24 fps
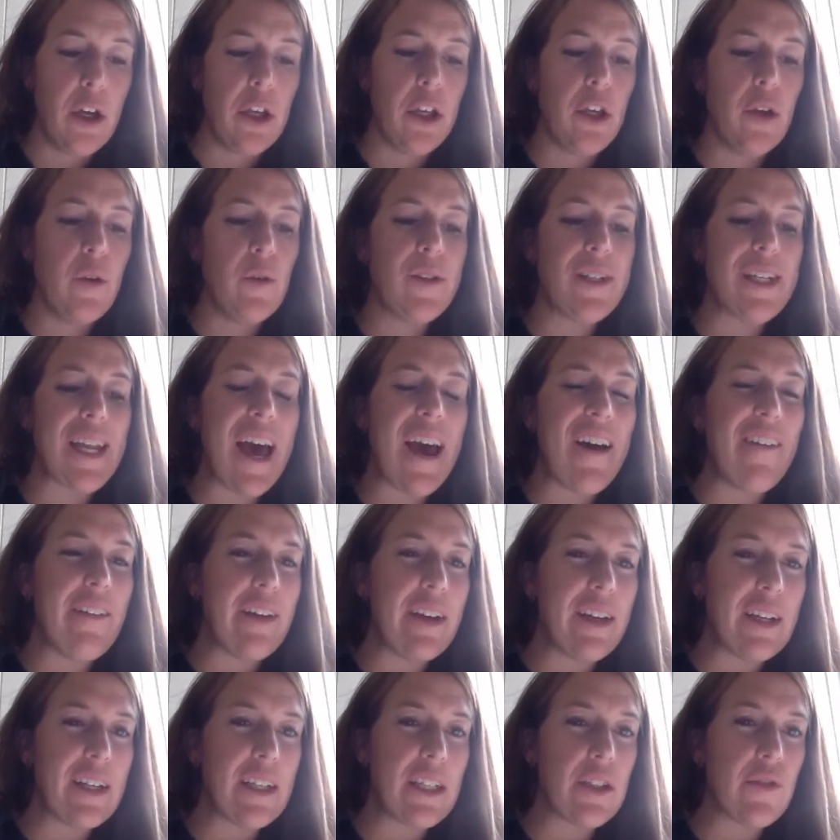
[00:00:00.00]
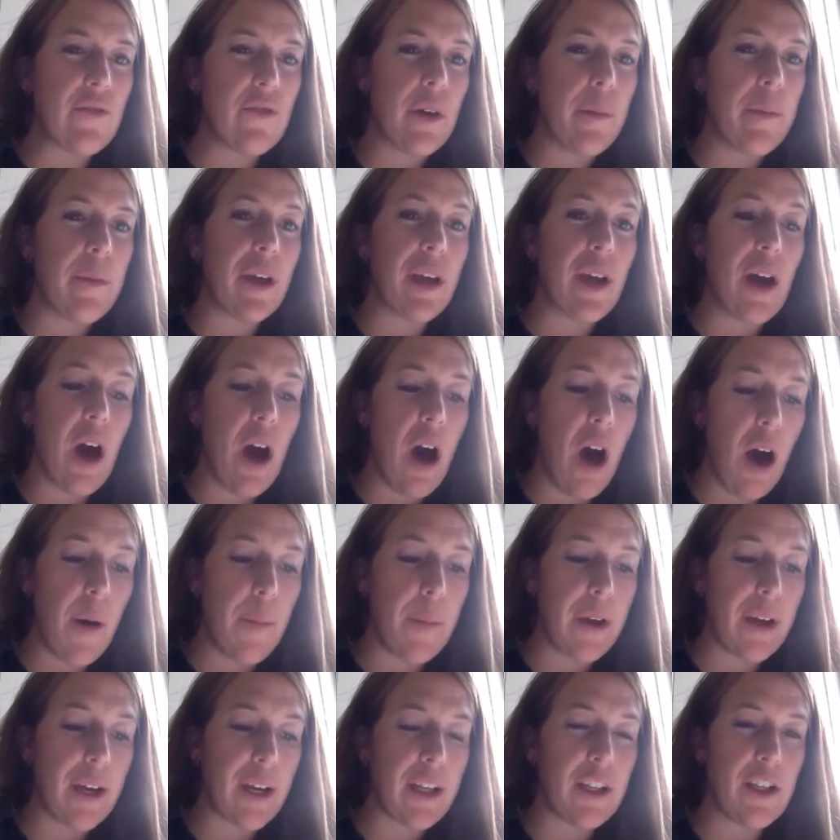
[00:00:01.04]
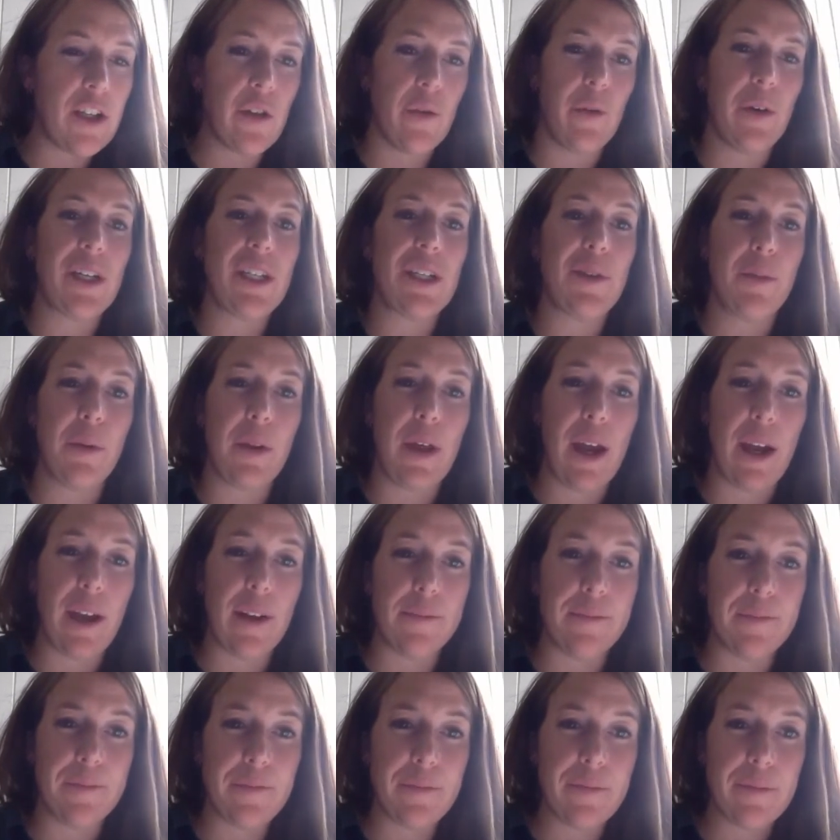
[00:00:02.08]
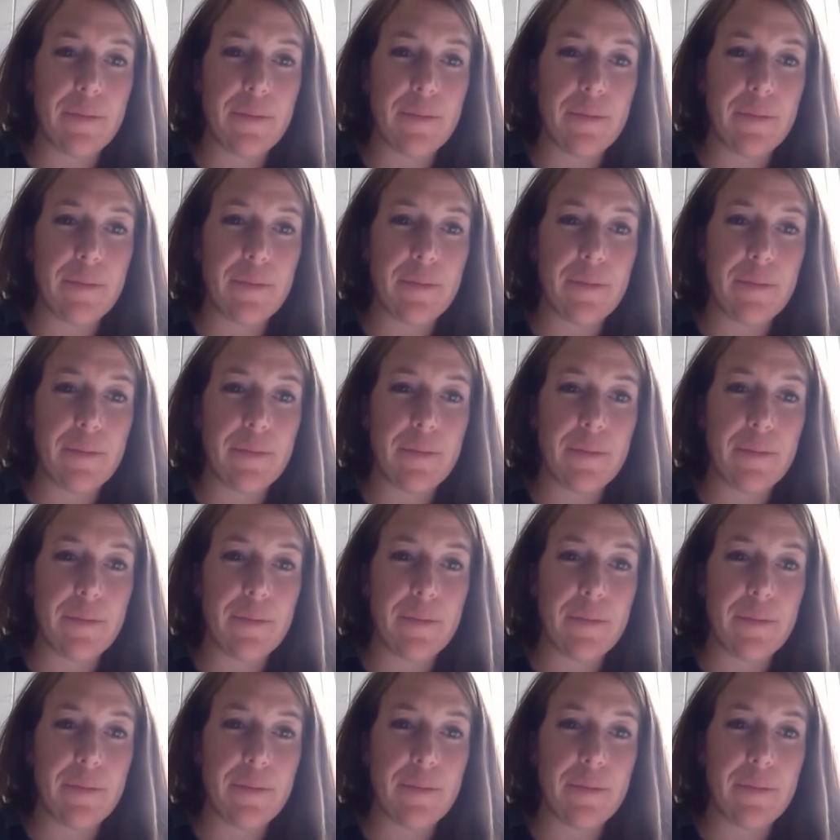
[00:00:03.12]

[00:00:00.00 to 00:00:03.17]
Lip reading: Use evidence from the comic to explain.